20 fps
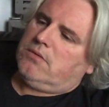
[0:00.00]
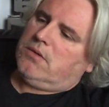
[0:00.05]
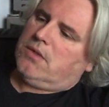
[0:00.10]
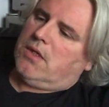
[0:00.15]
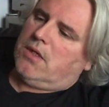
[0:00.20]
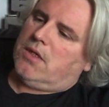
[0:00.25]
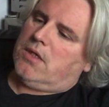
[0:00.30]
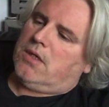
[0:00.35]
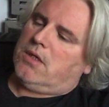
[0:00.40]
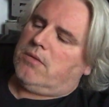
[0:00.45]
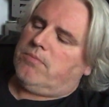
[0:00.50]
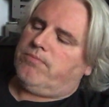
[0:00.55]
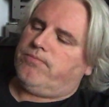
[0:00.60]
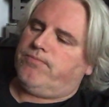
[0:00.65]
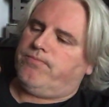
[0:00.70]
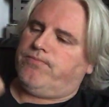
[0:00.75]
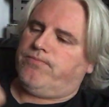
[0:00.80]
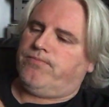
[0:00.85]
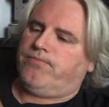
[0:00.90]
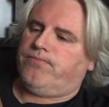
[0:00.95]

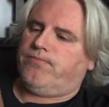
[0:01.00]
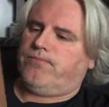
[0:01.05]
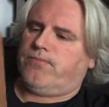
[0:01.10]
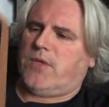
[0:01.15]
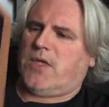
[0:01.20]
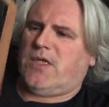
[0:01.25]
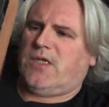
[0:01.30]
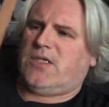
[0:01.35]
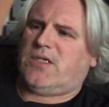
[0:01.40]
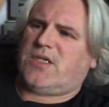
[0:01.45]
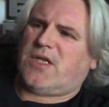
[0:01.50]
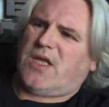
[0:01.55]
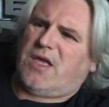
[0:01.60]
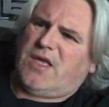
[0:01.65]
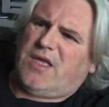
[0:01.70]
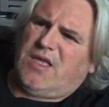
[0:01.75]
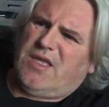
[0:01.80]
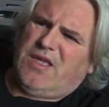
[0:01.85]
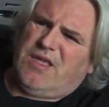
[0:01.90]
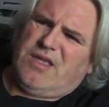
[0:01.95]
It's
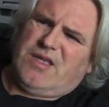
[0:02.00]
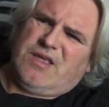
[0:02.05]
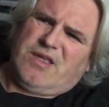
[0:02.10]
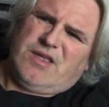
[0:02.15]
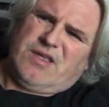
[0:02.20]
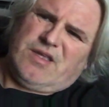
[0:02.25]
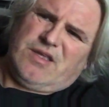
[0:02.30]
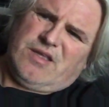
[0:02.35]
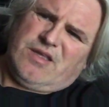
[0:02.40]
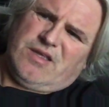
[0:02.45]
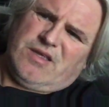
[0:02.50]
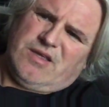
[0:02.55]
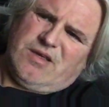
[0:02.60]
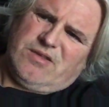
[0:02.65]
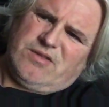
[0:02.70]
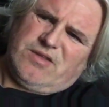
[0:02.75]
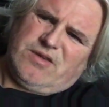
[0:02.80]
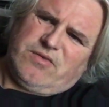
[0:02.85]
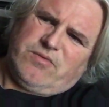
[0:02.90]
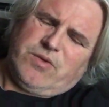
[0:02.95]
a, I
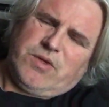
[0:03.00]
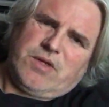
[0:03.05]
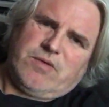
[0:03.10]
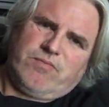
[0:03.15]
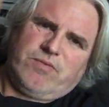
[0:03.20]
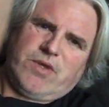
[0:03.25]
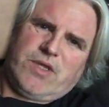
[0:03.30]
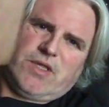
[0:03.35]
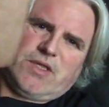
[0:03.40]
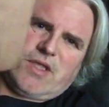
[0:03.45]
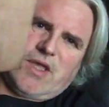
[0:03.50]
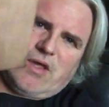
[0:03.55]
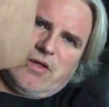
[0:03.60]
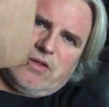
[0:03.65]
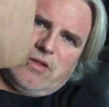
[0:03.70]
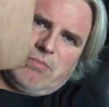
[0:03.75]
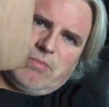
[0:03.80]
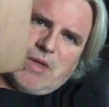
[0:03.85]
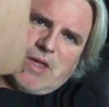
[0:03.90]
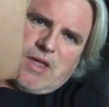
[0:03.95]
don't know if we can read that on
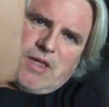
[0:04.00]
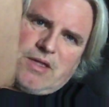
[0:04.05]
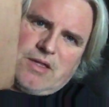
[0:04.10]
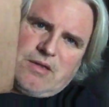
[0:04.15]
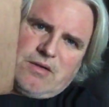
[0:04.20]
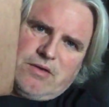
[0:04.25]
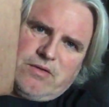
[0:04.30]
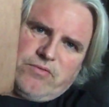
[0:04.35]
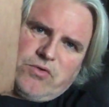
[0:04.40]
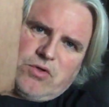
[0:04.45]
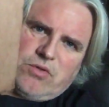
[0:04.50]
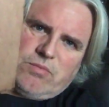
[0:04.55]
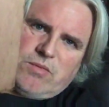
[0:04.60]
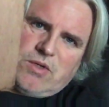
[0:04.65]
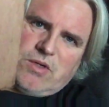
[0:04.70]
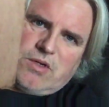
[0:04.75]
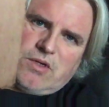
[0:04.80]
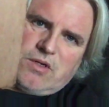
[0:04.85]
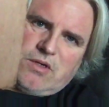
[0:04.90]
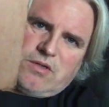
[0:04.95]
the back, I haven't got my
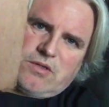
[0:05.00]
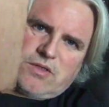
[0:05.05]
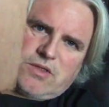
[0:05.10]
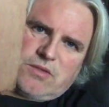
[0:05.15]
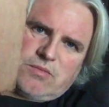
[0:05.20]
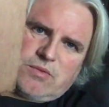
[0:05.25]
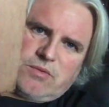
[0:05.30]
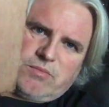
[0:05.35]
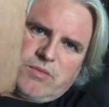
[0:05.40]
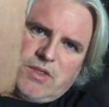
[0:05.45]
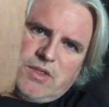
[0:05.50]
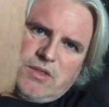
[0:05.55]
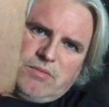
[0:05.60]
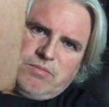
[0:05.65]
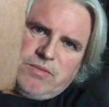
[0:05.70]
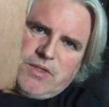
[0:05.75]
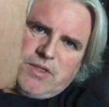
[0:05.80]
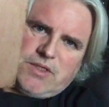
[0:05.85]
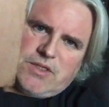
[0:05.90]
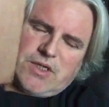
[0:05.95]
glasses with me,
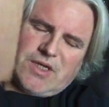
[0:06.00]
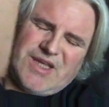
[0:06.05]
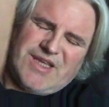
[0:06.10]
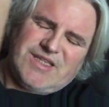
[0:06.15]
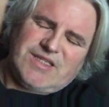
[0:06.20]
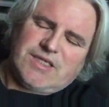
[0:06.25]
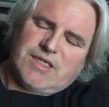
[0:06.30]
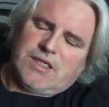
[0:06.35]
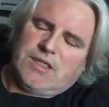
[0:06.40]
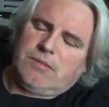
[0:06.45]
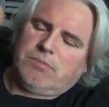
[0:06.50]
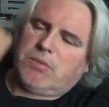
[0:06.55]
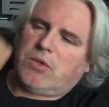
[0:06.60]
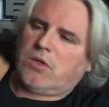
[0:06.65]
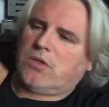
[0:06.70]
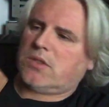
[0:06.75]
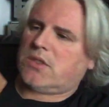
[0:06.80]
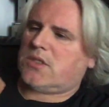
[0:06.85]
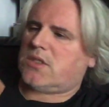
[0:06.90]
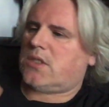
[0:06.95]
it's an 18
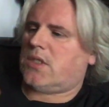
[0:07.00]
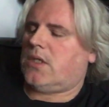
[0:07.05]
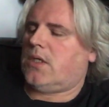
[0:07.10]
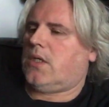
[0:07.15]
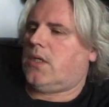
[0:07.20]
box.